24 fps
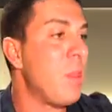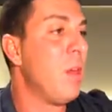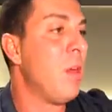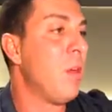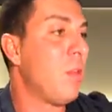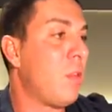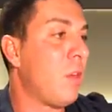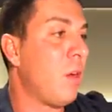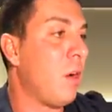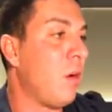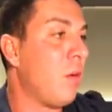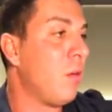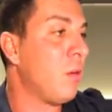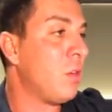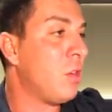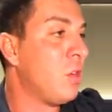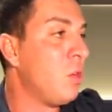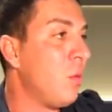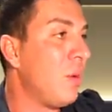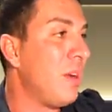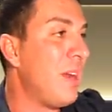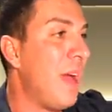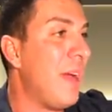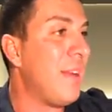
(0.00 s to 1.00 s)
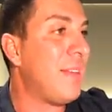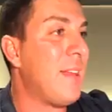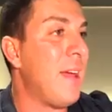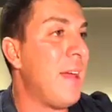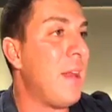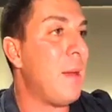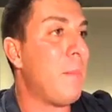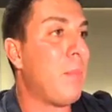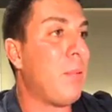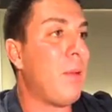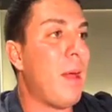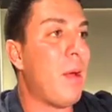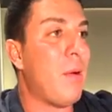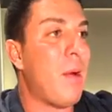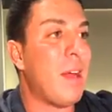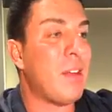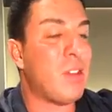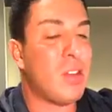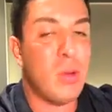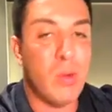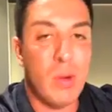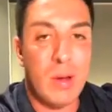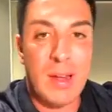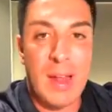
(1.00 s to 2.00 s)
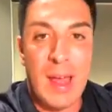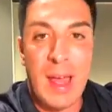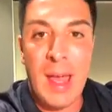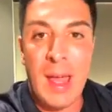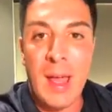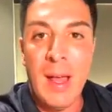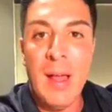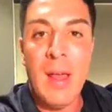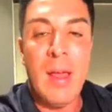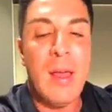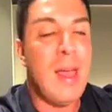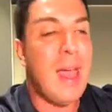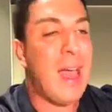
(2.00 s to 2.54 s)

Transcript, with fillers: So two a day, 10 in play, right? Two a day,